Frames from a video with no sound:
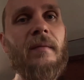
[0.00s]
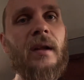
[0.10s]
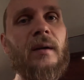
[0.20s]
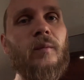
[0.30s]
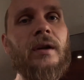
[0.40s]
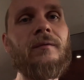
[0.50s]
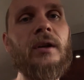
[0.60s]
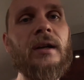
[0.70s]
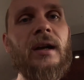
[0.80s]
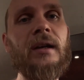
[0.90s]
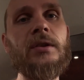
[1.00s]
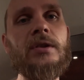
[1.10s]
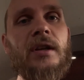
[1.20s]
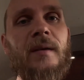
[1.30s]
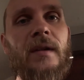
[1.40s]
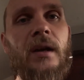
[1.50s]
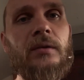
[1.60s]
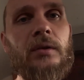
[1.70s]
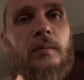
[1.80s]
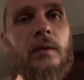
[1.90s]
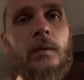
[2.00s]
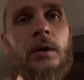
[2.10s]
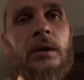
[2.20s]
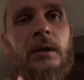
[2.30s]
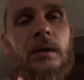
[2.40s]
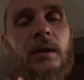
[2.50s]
and whatever I can I just come down and do more work.